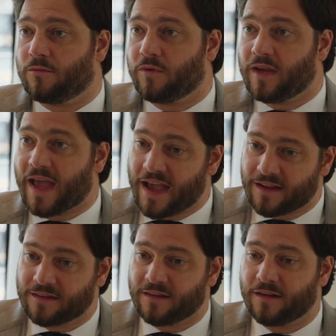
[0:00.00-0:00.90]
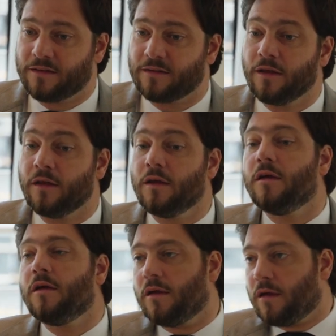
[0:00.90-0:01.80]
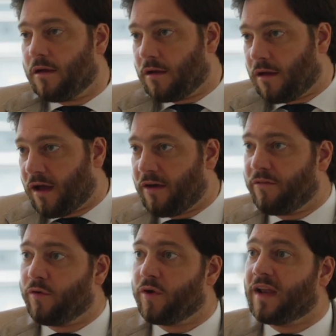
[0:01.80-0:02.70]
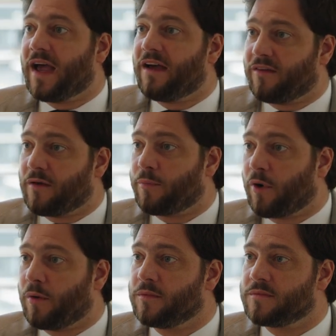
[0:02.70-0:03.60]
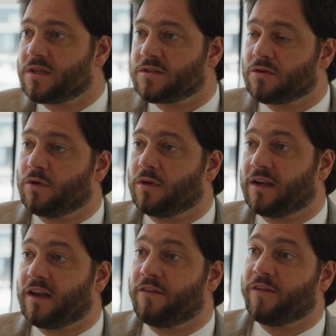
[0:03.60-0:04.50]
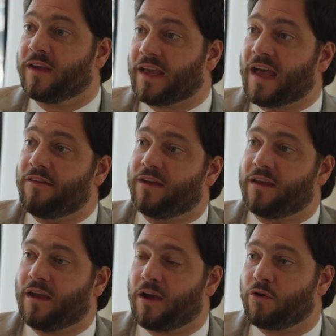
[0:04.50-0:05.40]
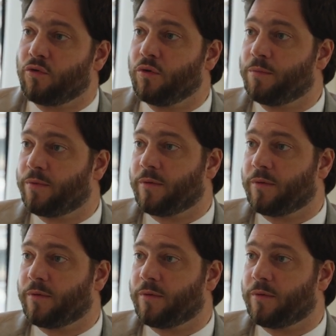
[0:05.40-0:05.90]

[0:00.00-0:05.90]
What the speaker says: react and avoid having problems and so on. And I think having a group